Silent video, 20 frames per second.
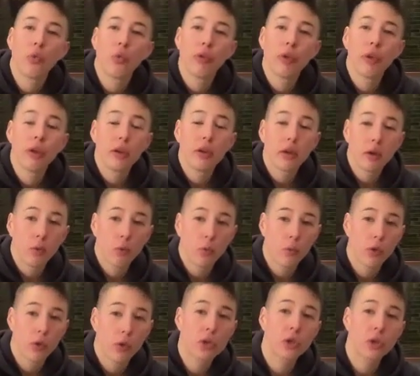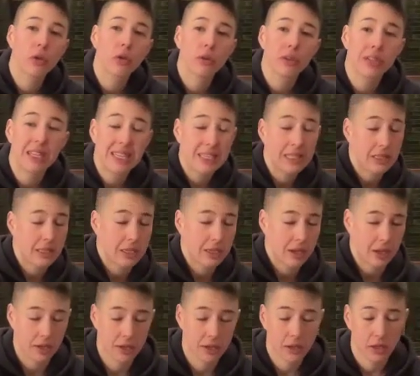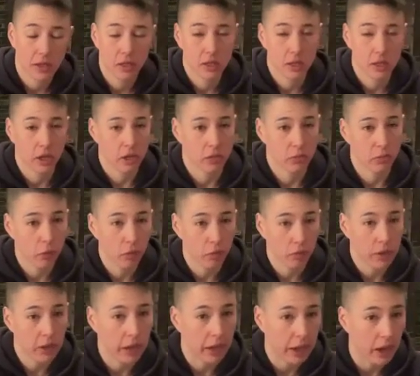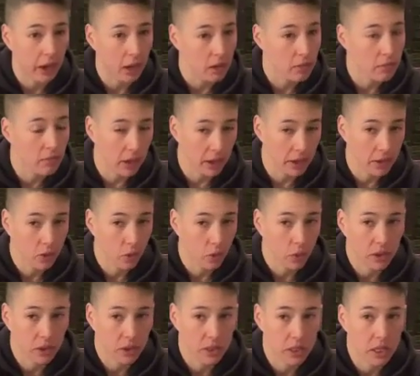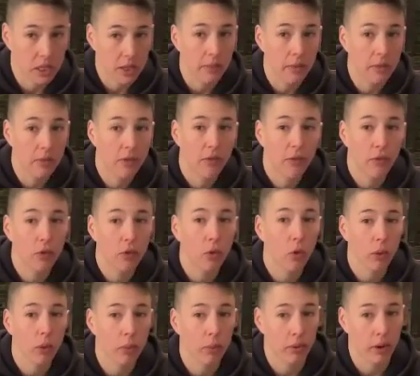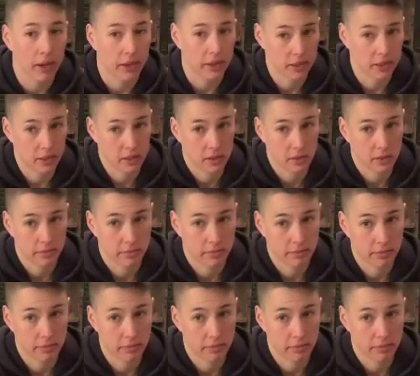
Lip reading: The original intent / movement I had in mind was the floor press.